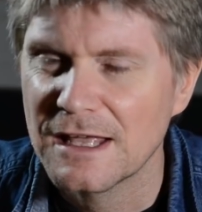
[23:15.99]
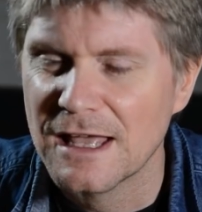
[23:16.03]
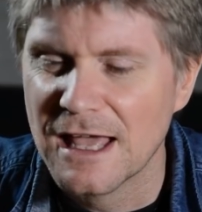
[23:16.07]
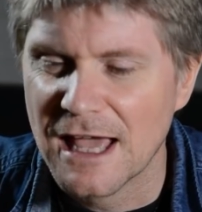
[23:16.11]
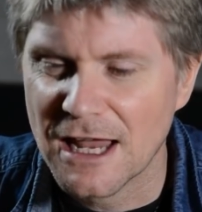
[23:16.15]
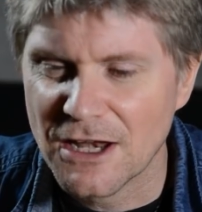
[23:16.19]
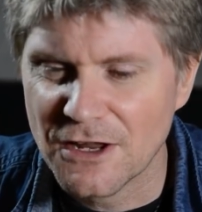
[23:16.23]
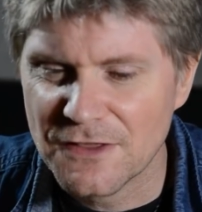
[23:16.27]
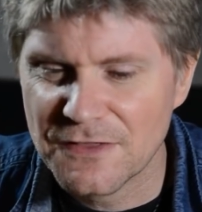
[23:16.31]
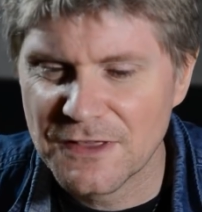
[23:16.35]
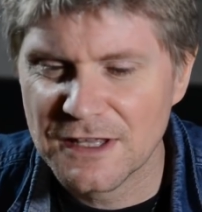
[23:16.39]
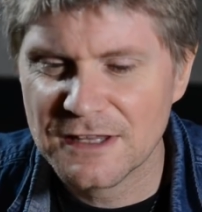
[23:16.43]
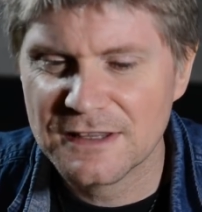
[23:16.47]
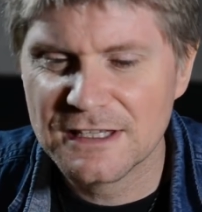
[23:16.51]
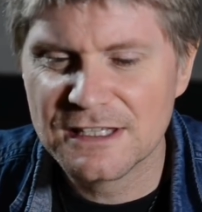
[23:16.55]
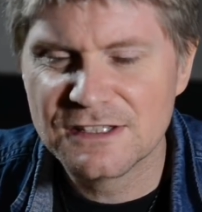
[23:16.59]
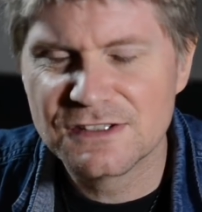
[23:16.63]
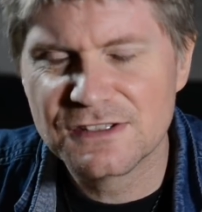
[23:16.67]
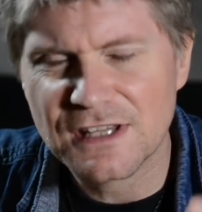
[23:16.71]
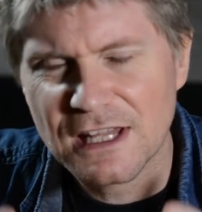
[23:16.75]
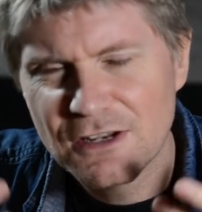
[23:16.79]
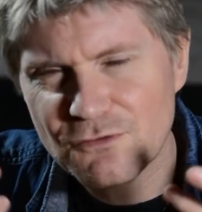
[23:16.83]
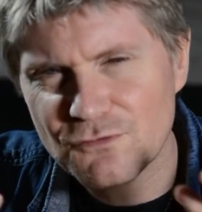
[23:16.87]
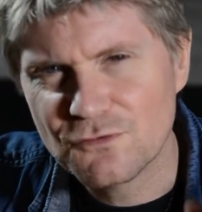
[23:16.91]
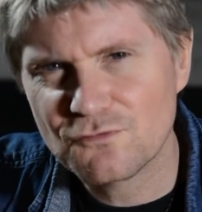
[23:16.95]
And I think this
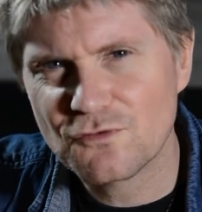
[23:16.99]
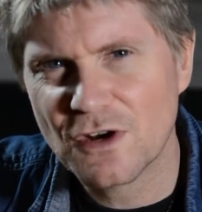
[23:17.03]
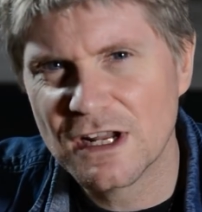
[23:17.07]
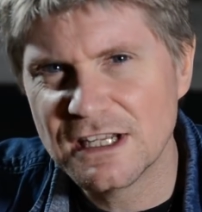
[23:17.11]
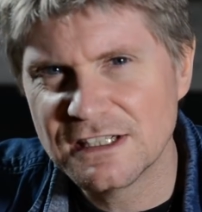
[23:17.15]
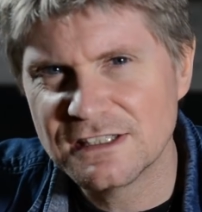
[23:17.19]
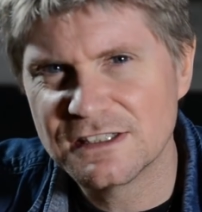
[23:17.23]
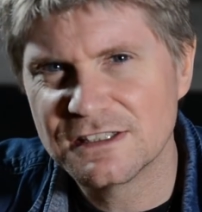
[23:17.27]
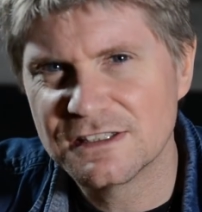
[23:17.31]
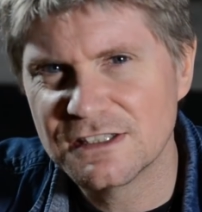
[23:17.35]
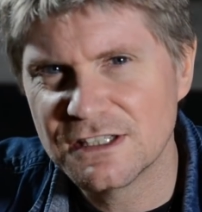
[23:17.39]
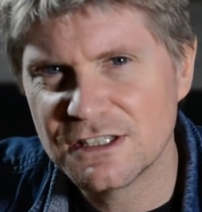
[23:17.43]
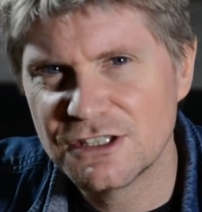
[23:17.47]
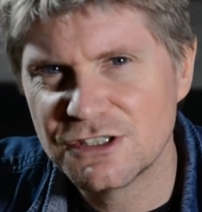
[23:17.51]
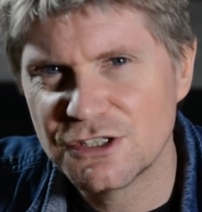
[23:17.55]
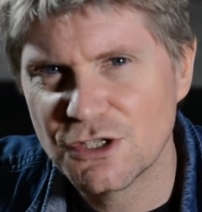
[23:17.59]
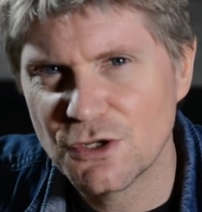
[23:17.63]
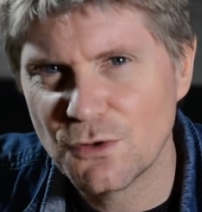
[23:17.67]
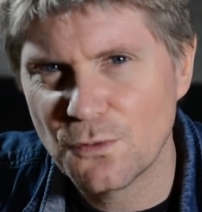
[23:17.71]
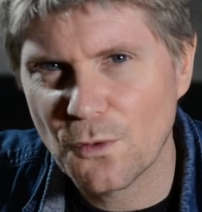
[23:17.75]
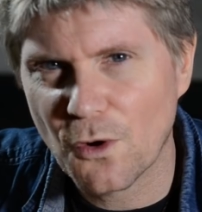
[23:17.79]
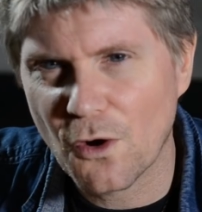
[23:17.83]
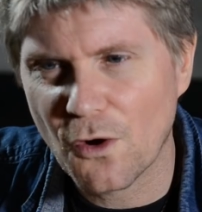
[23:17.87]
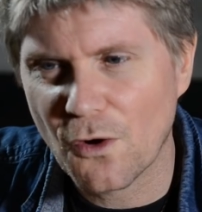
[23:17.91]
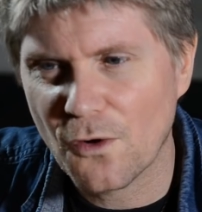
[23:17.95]
then raises the
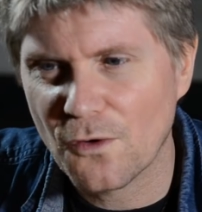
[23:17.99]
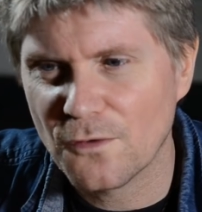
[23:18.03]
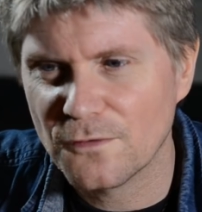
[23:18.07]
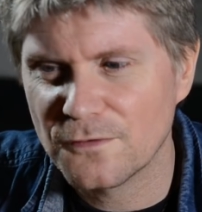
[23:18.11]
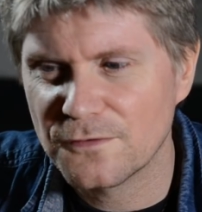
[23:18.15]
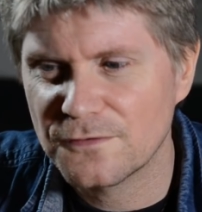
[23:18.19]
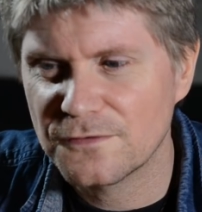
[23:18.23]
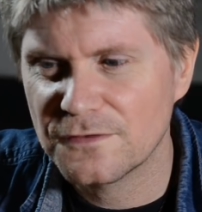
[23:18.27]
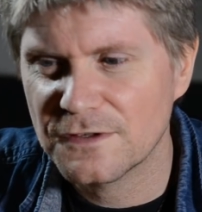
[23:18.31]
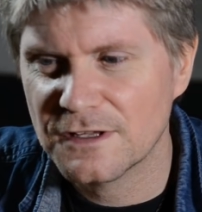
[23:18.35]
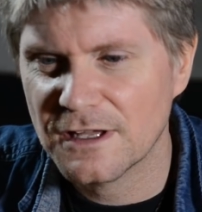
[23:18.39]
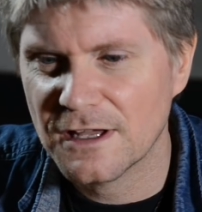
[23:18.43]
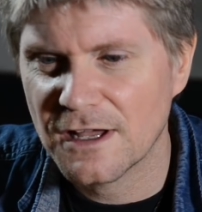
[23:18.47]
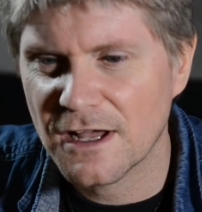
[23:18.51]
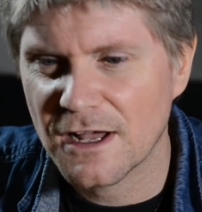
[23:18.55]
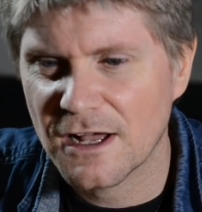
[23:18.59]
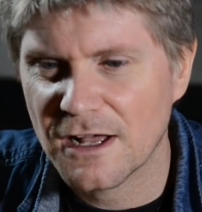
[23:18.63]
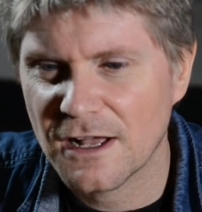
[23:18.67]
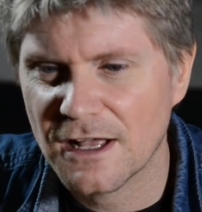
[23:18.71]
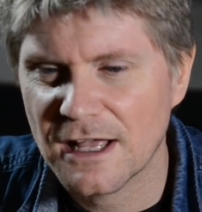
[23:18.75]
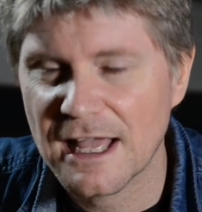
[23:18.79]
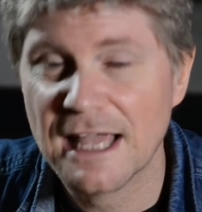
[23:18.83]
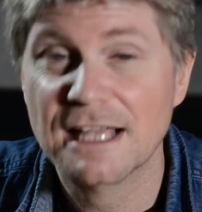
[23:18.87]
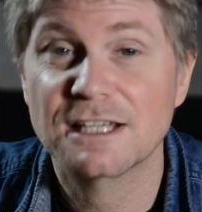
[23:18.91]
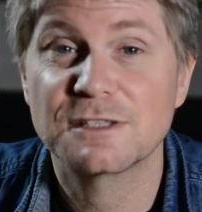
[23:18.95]
issue of
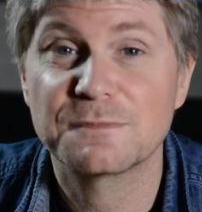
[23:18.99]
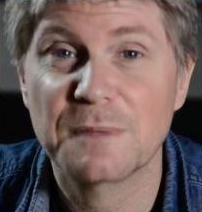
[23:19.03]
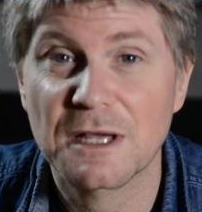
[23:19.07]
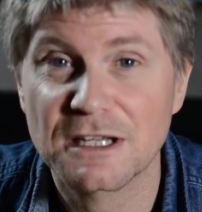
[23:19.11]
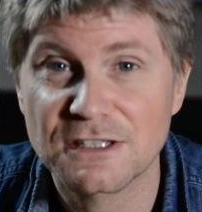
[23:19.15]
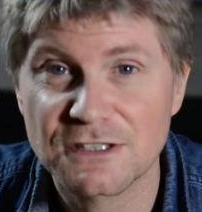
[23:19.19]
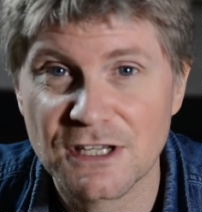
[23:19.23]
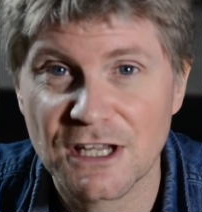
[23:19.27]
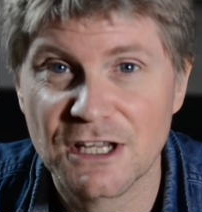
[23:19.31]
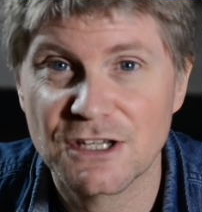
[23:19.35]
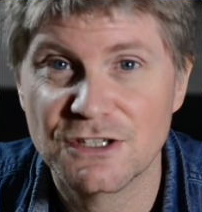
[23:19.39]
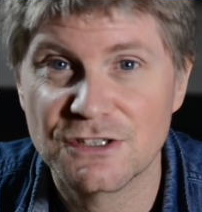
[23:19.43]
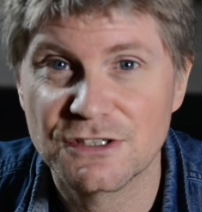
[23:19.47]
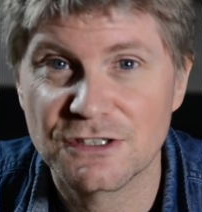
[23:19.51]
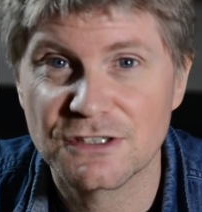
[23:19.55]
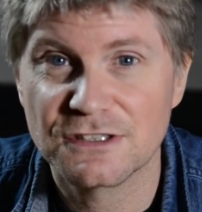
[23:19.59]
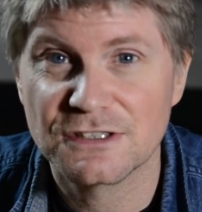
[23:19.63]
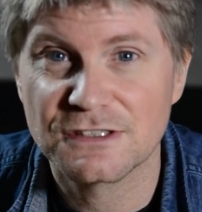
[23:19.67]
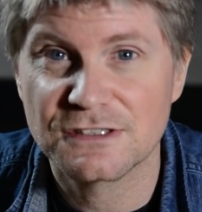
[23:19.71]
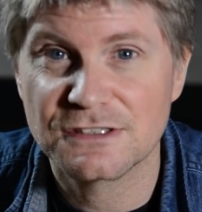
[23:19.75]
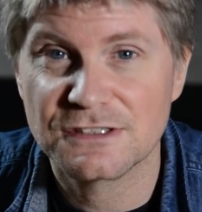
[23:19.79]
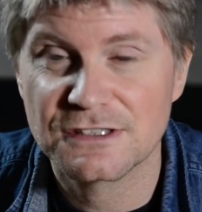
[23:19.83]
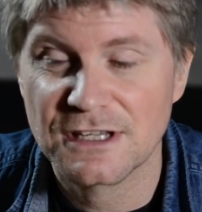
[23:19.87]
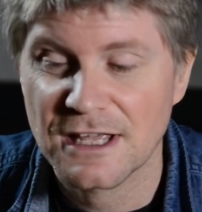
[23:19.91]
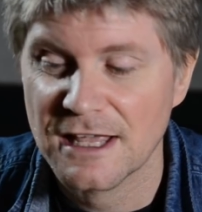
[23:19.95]

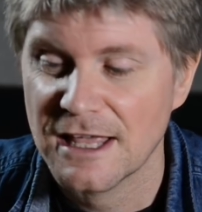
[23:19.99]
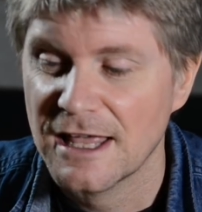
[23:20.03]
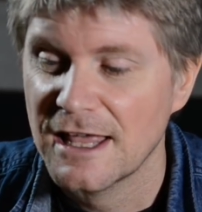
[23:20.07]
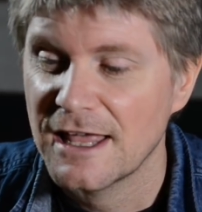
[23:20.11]
expectations.